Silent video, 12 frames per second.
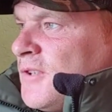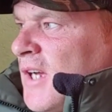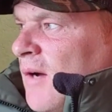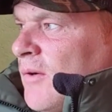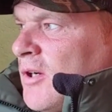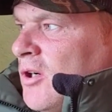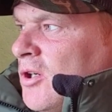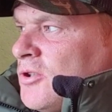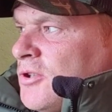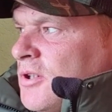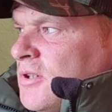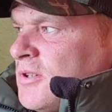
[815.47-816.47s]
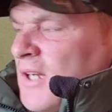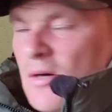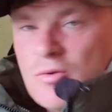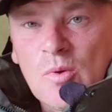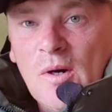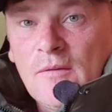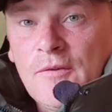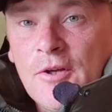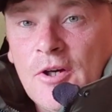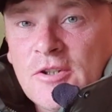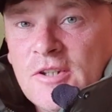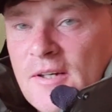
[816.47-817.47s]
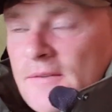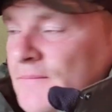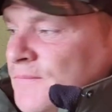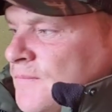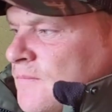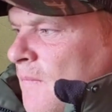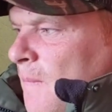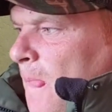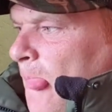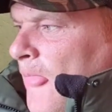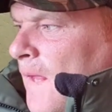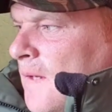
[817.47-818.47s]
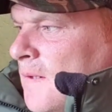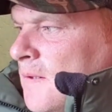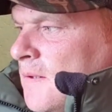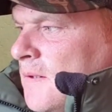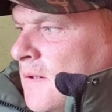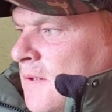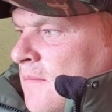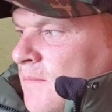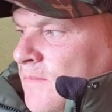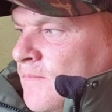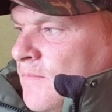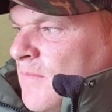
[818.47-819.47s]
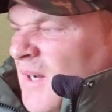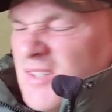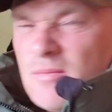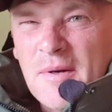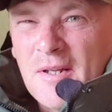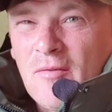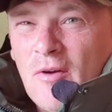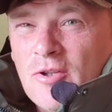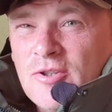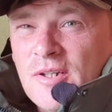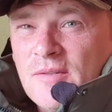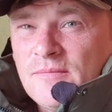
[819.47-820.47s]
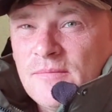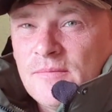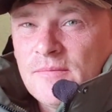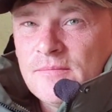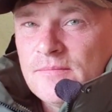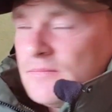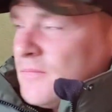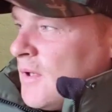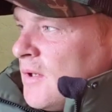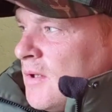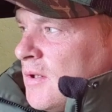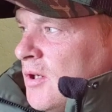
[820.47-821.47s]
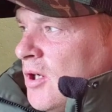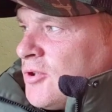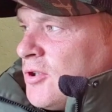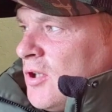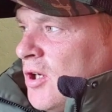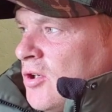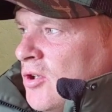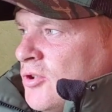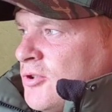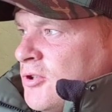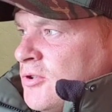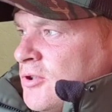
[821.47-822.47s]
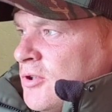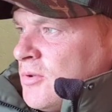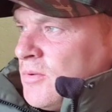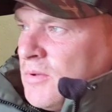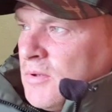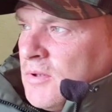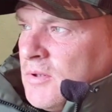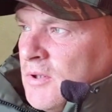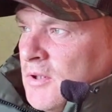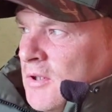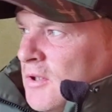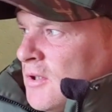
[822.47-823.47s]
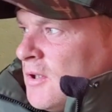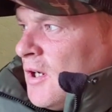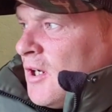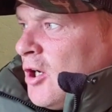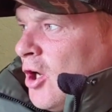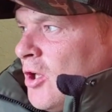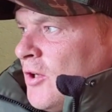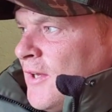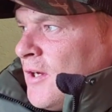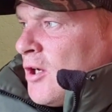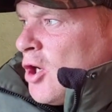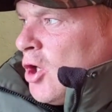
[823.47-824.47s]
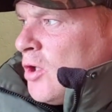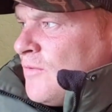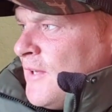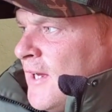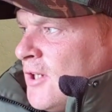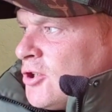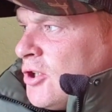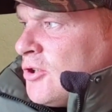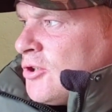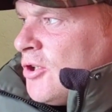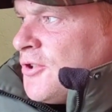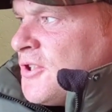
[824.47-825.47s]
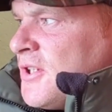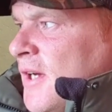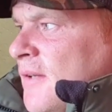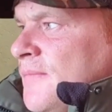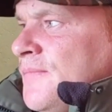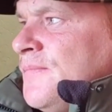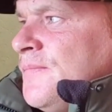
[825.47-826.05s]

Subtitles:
See how it goes. It's now 12:30. I had to bring the rods in not too long ago due to the call of nature, so to say.